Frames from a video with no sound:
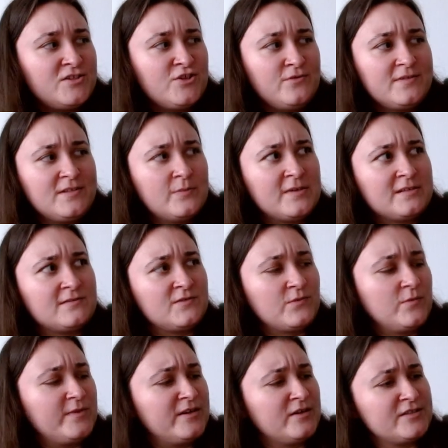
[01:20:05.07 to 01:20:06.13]
choosing buttons will
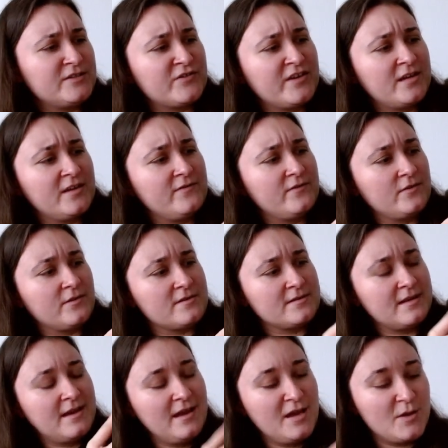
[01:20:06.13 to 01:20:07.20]
be quite tricky for this.
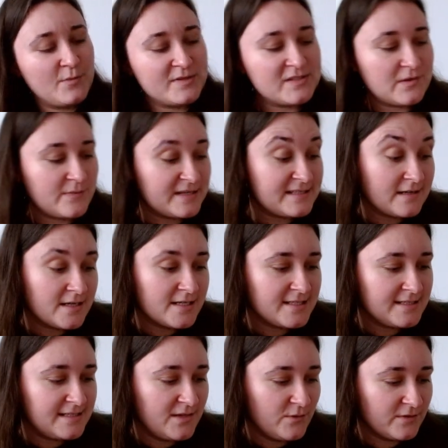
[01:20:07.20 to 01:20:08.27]
But so I'm excited to
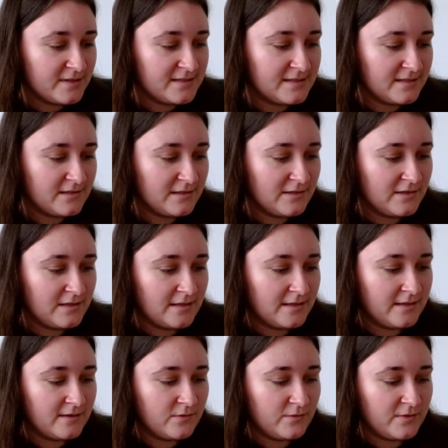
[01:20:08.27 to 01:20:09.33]
see what this is going to look
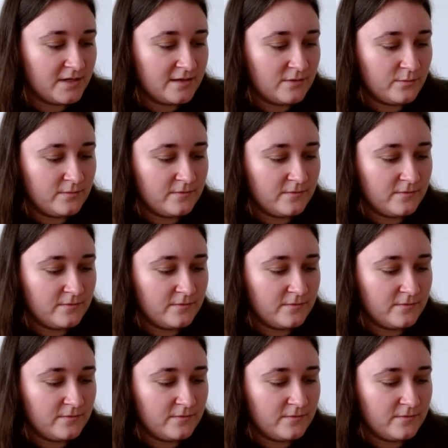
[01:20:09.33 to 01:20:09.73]
like when